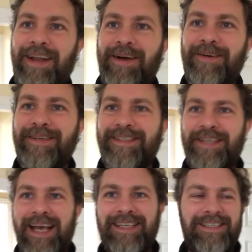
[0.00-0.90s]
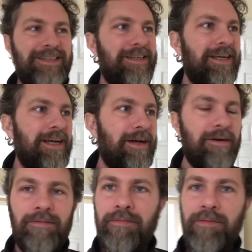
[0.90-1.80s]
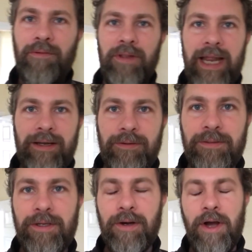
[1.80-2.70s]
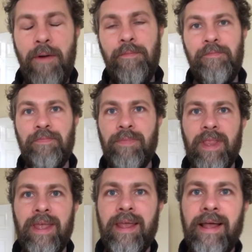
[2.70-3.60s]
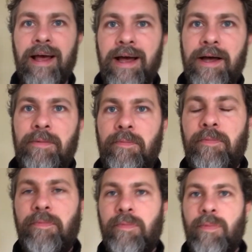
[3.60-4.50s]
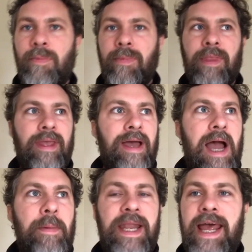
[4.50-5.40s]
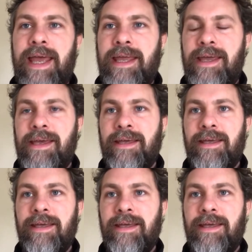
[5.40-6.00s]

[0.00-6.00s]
Hello, it's Jess from ForTheLandlords.com. I'm in a...